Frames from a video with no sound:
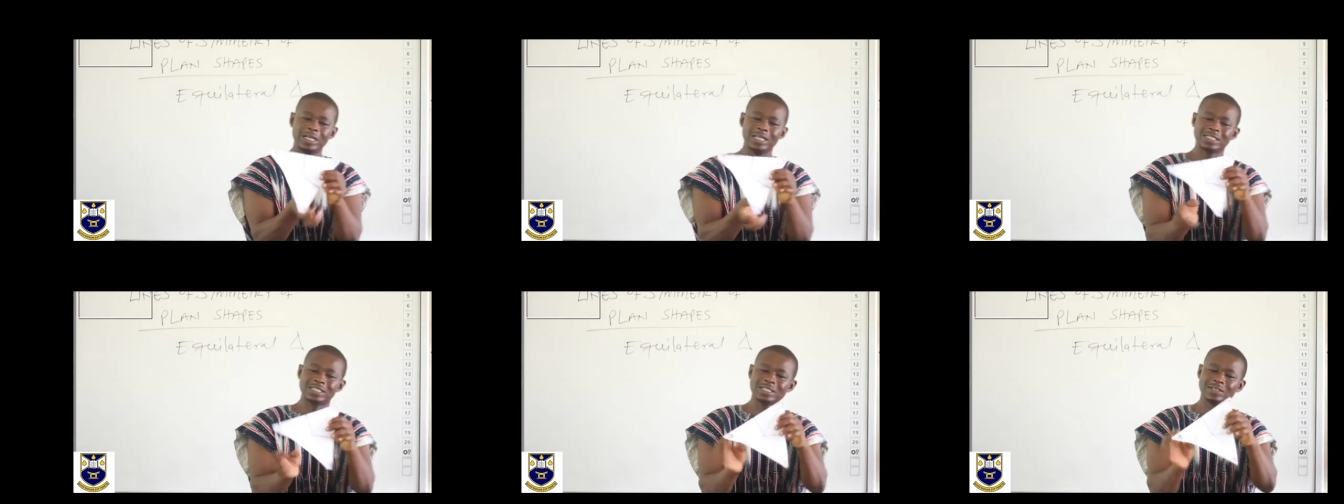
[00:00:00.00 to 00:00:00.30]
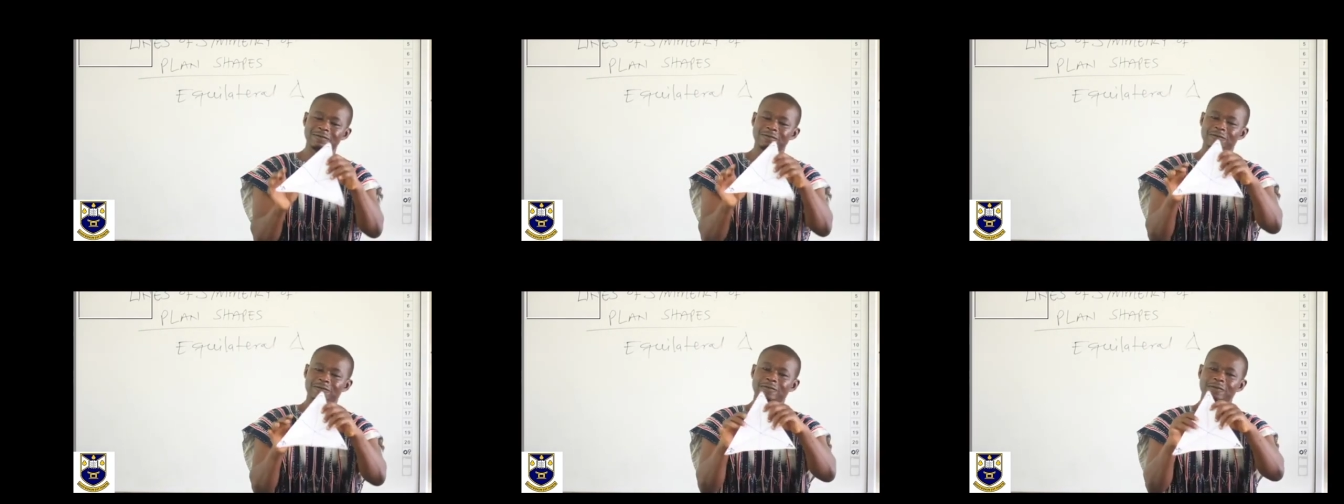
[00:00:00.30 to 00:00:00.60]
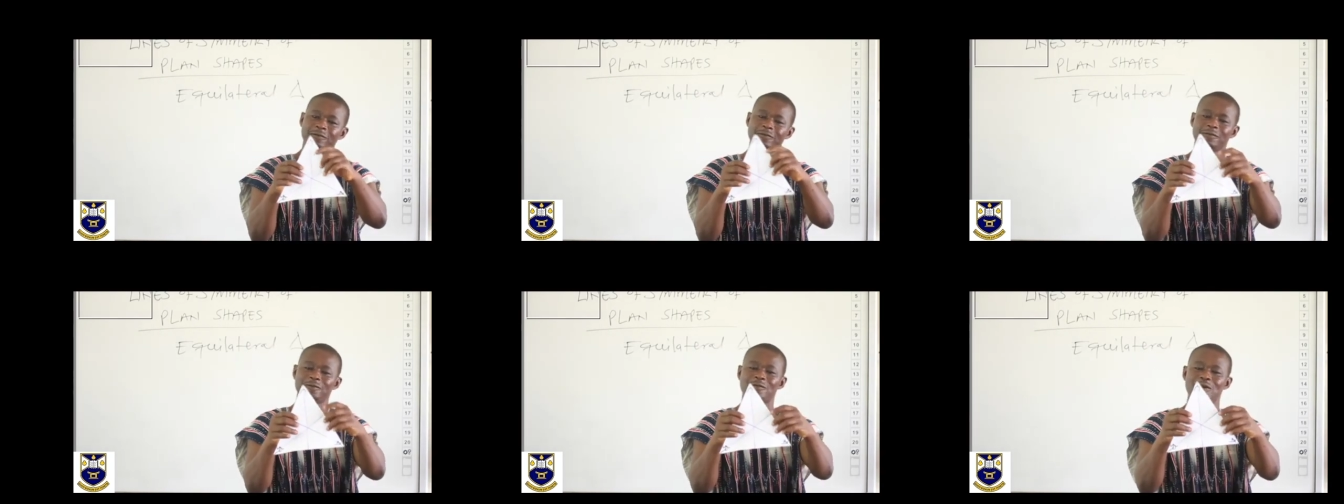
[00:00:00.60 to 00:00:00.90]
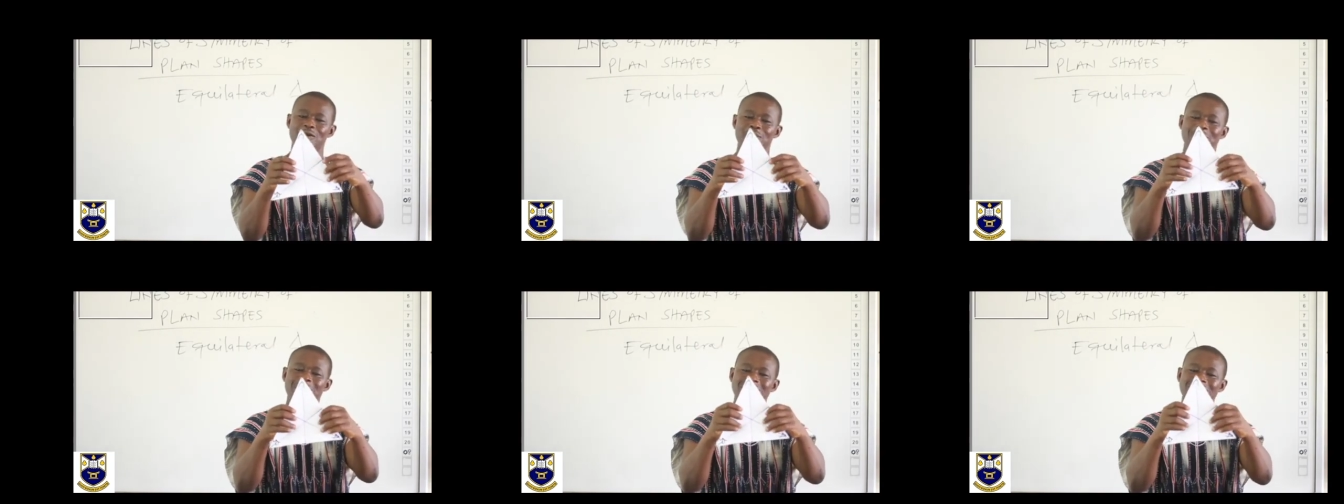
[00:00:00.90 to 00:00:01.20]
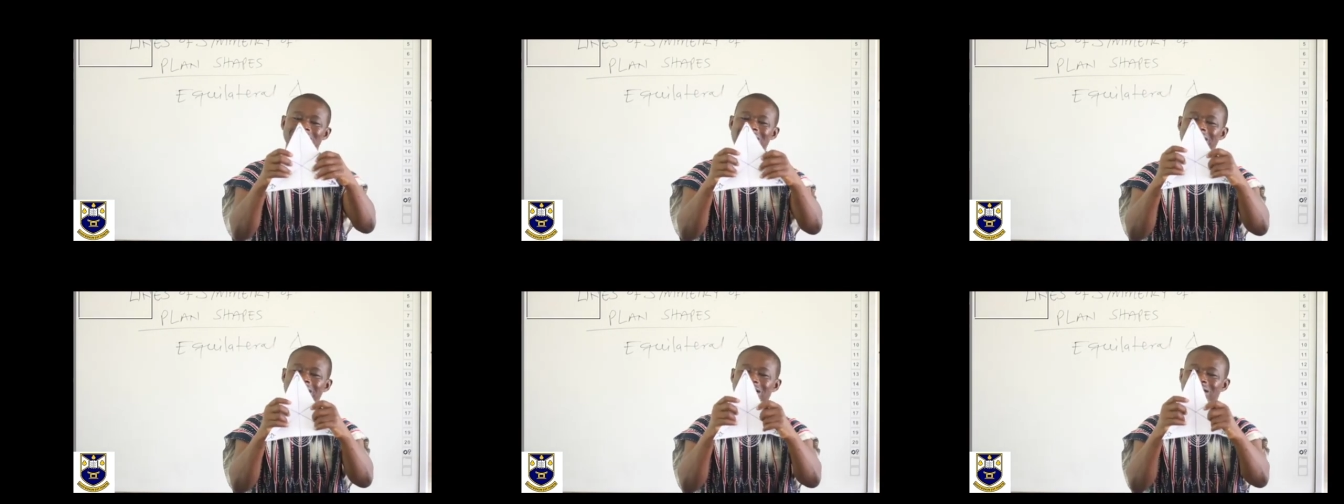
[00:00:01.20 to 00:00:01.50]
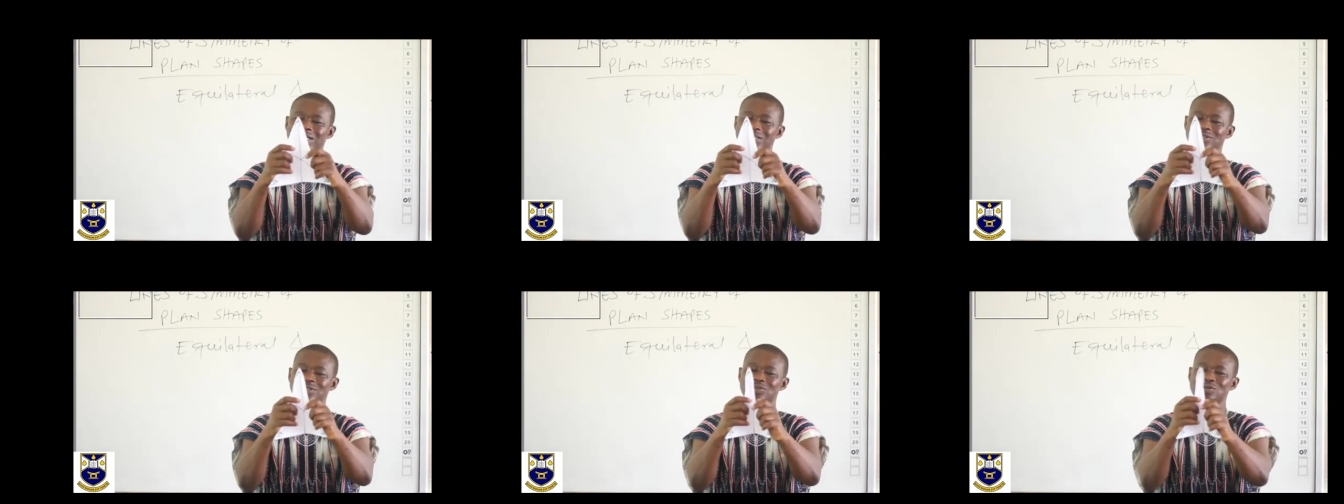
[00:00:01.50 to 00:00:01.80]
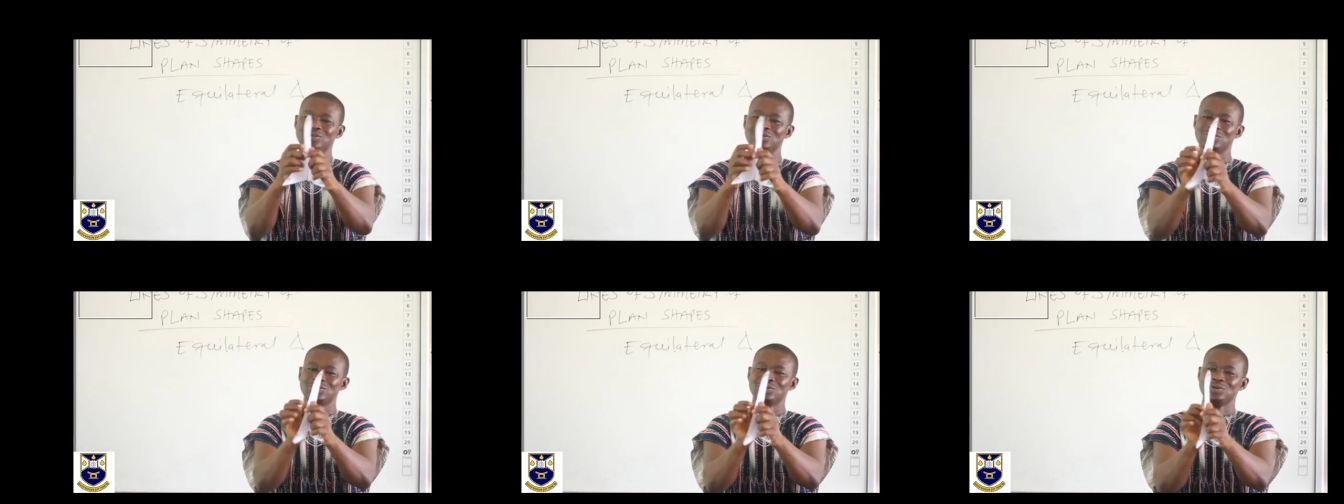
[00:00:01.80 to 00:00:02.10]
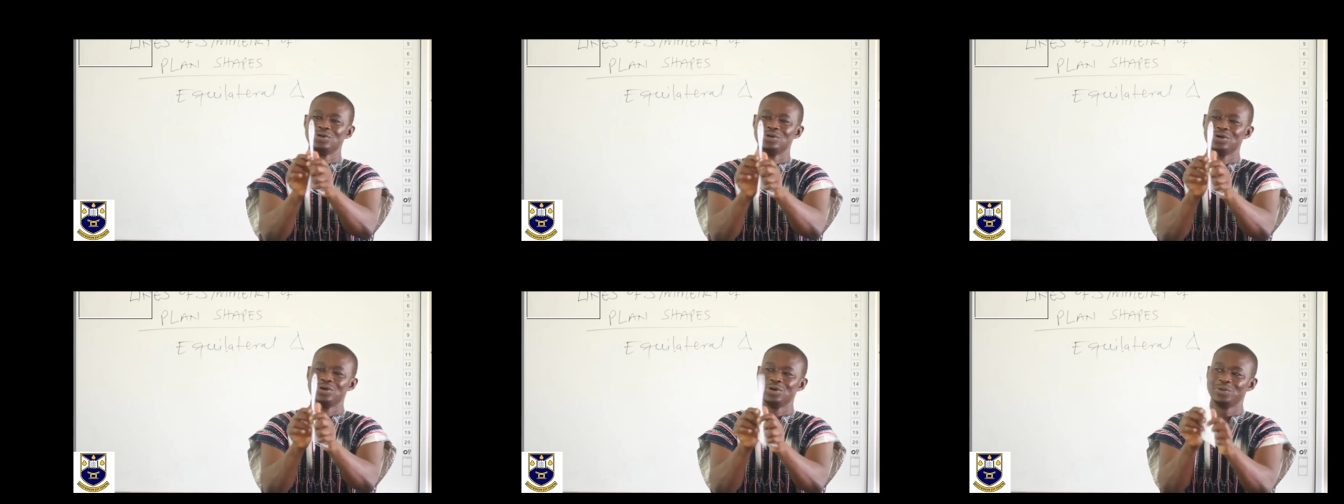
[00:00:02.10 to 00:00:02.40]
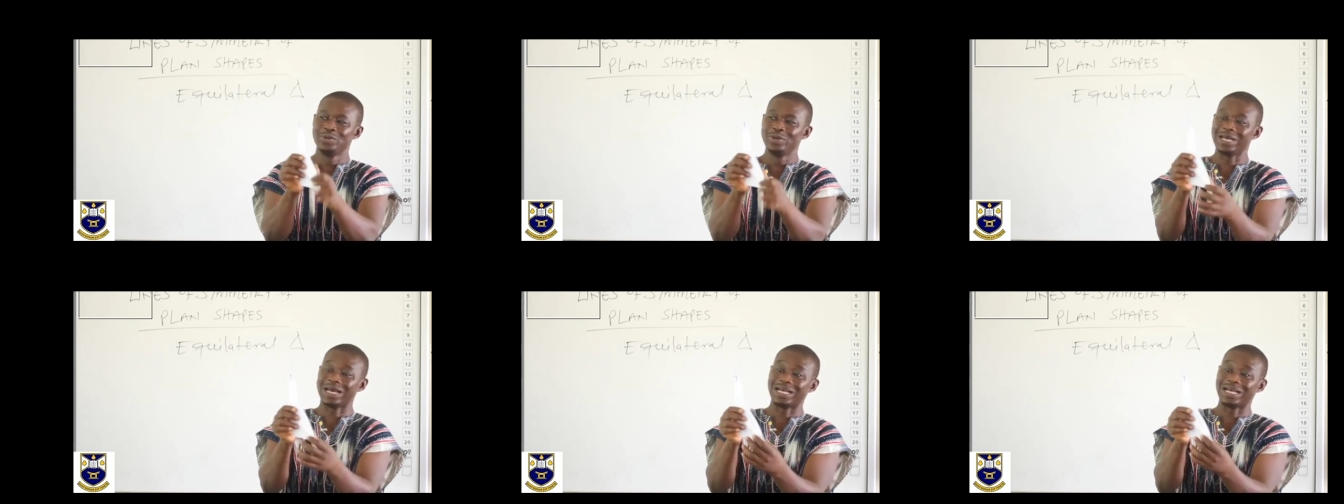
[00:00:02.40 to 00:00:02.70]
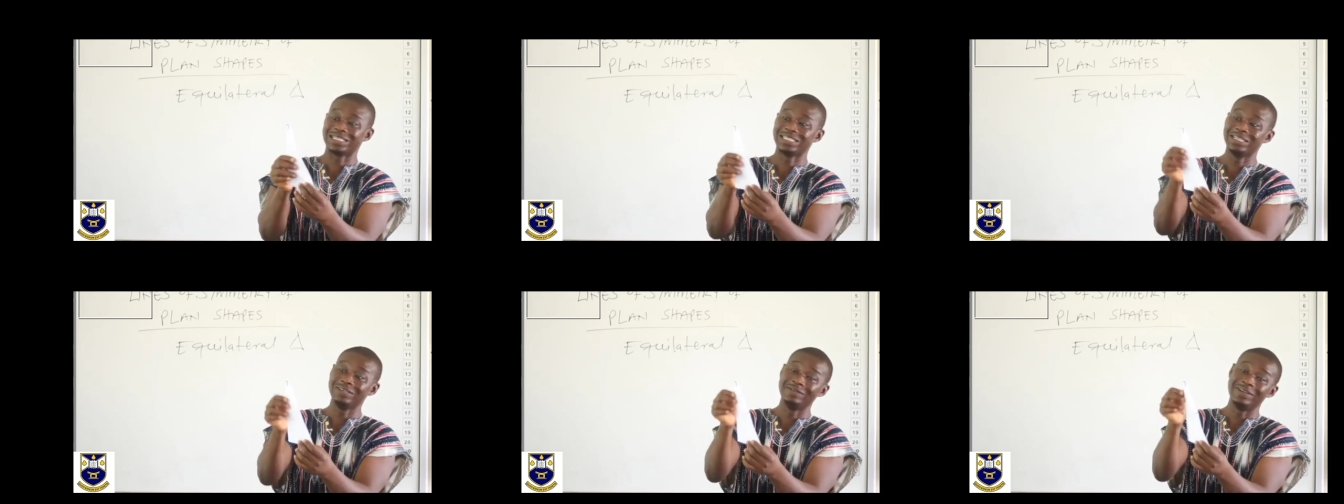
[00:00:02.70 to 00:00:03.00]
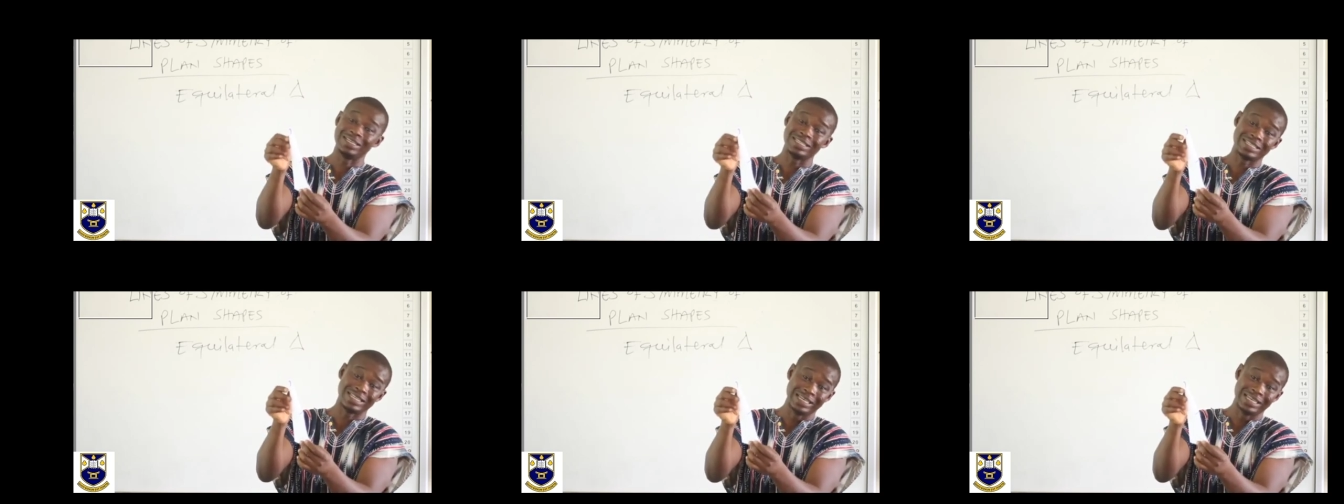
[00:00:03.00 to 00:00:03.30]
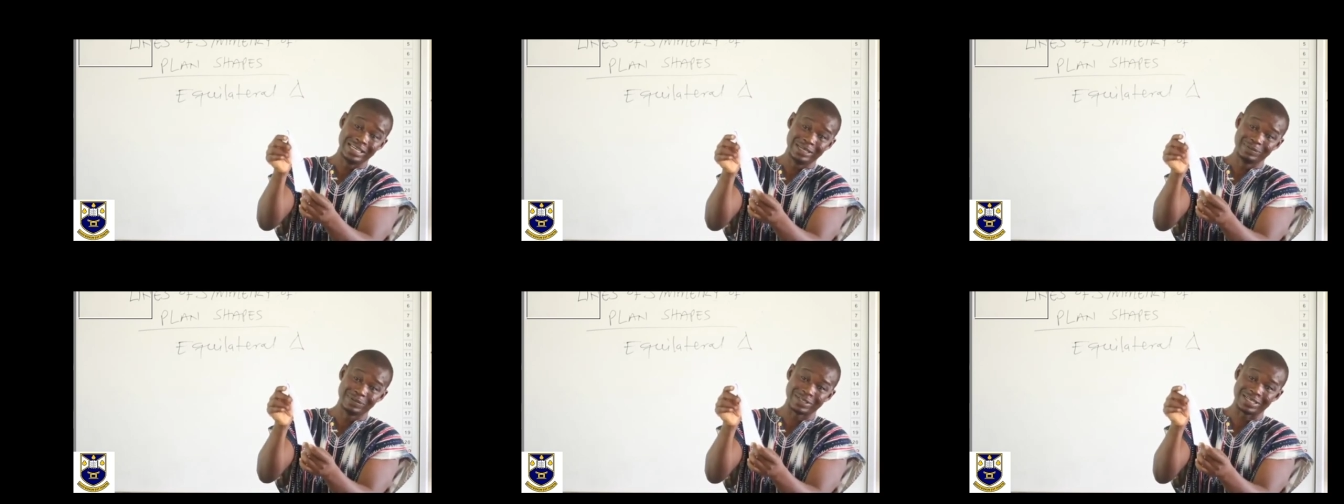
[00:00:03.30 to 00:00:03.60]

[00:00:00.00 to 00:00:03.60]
from this angle too, we achieve the same thing.